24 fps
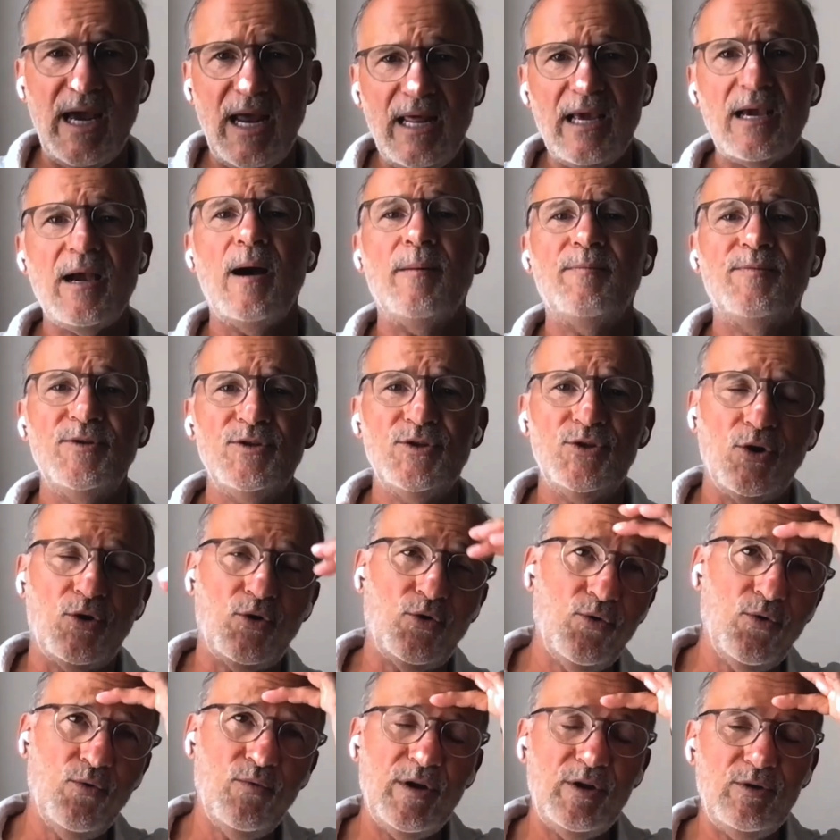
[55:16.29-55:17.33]
the helicopters, the
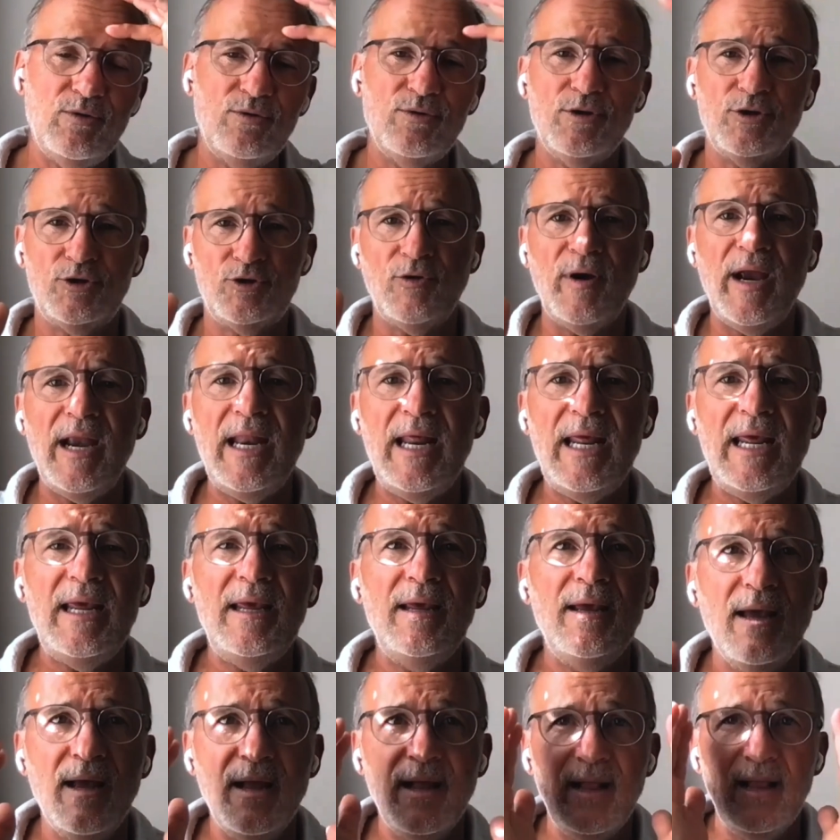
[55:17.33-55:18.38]
crew, we do the
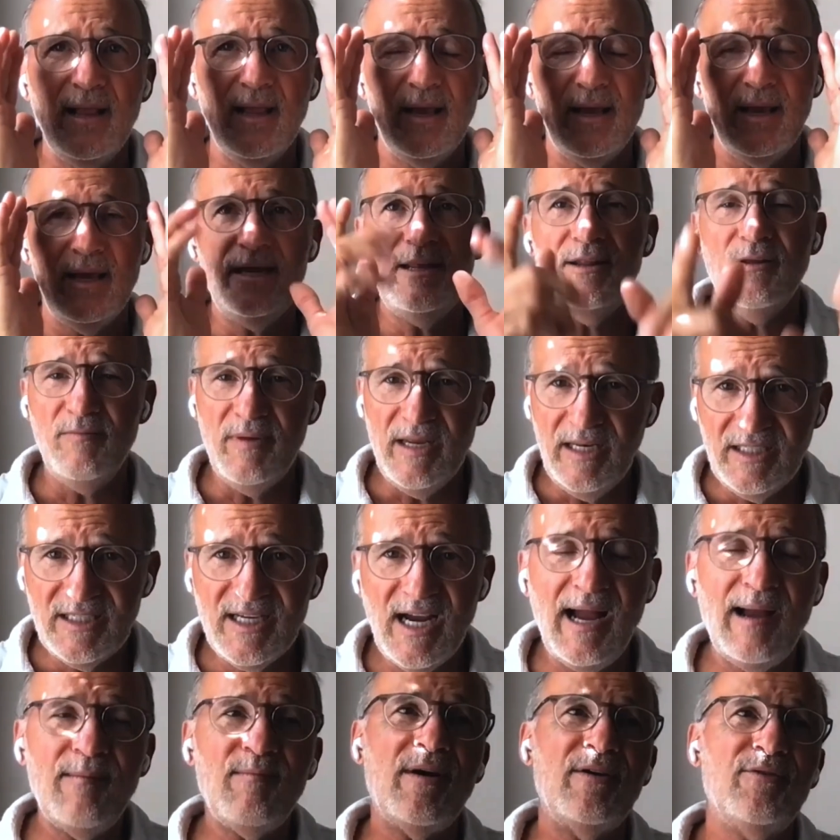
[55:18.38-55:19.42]
training. In the
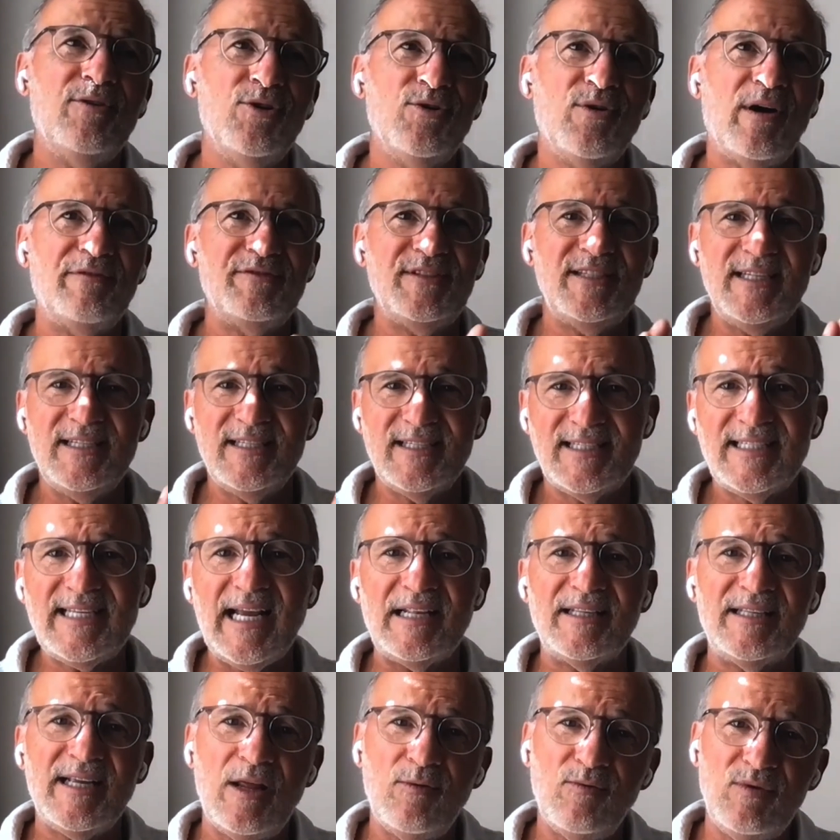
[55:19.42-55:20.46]
meantime, you know, I've
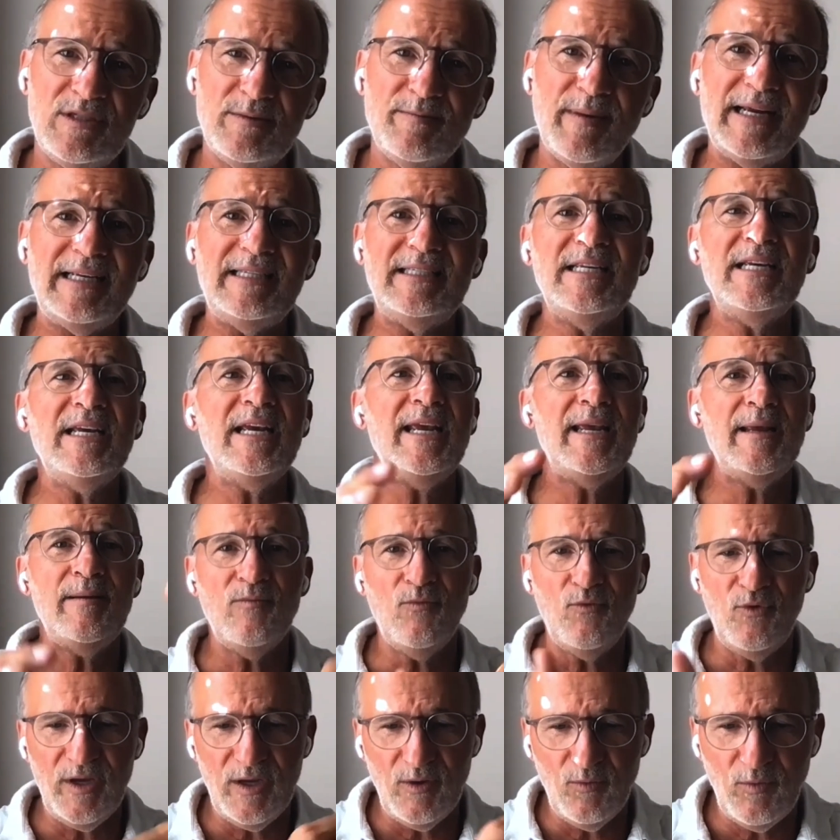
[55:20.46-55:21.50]
sat down with my
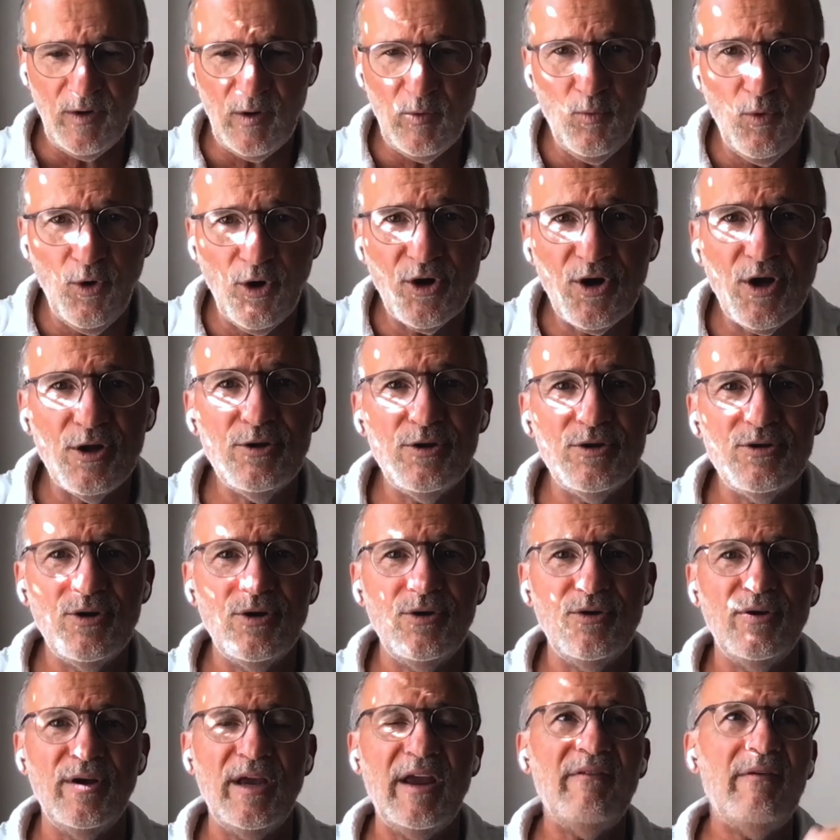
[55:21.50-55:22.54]
team. We, we work on
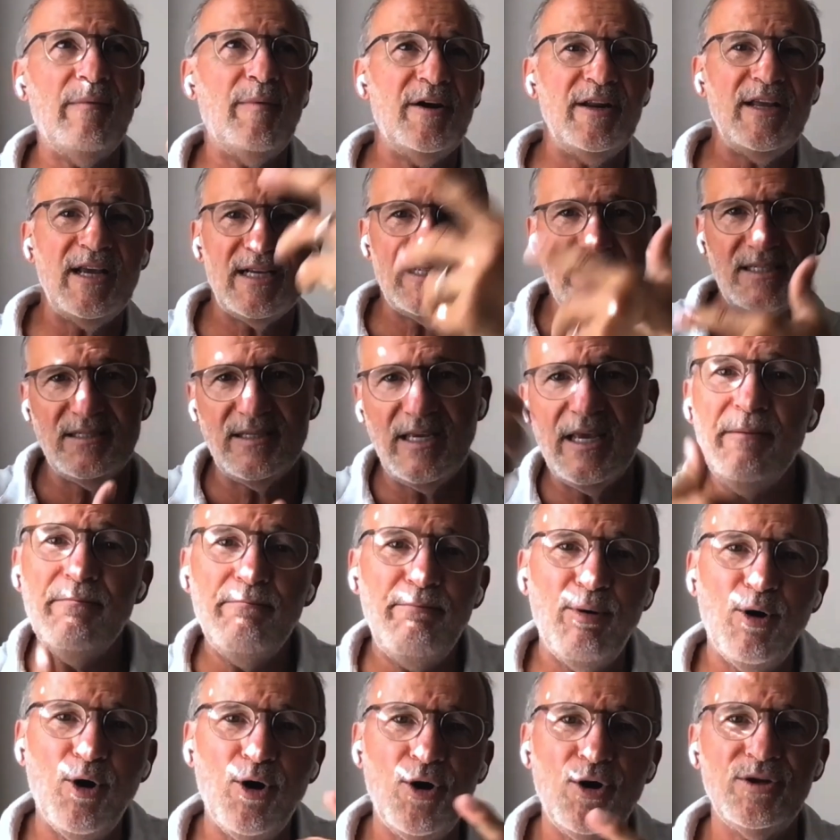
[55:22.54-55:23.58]
the, everybody has
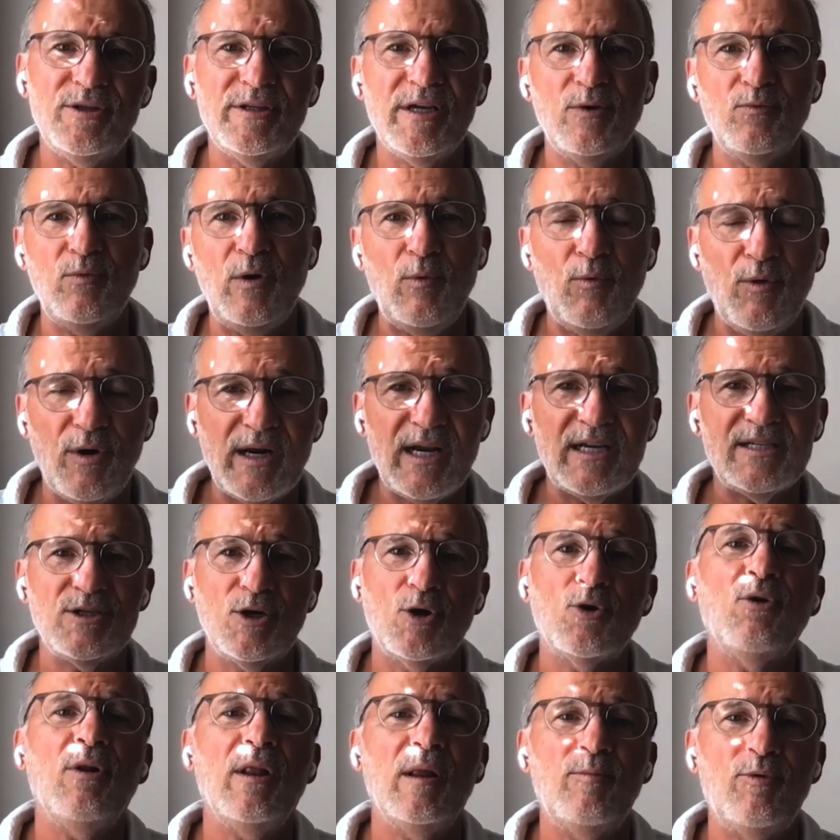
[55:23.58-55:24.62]
input and we work as
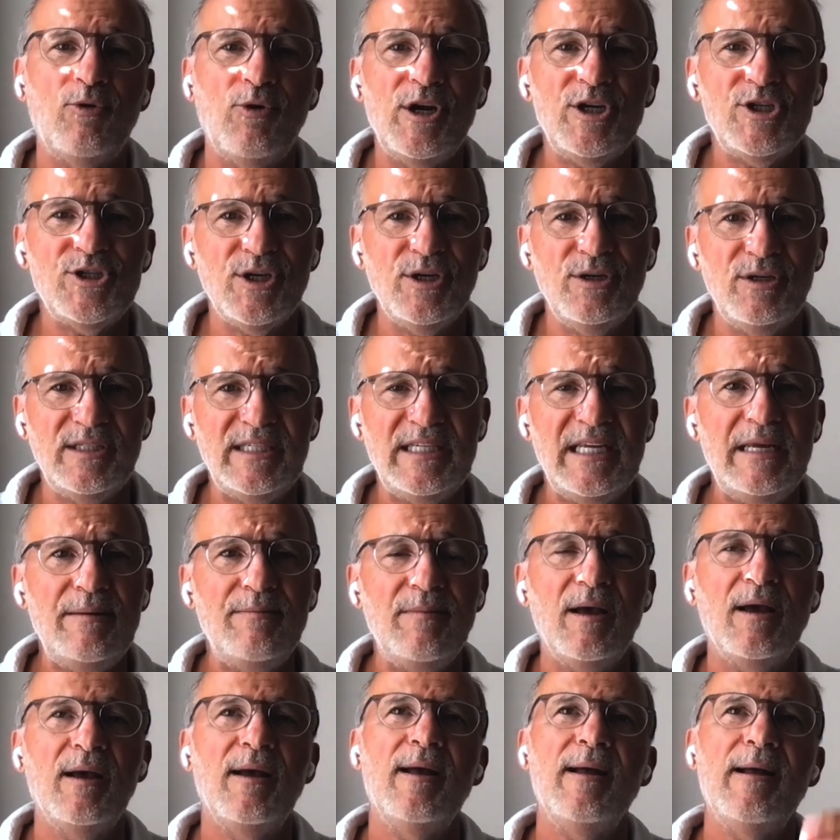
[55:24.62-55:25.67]
a collaboration
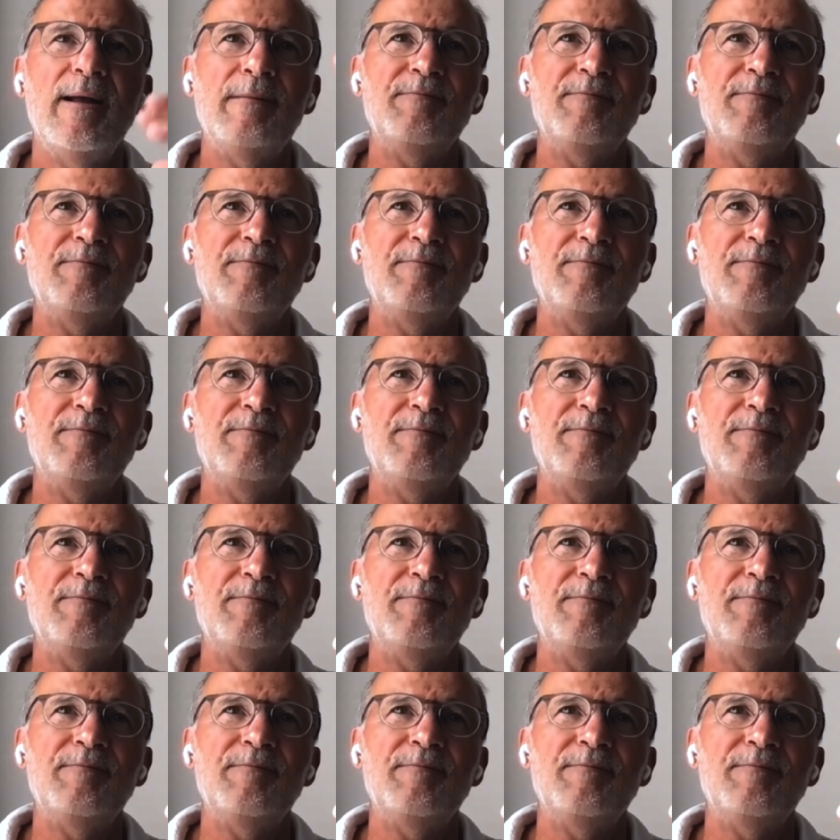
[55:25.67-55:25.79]
team.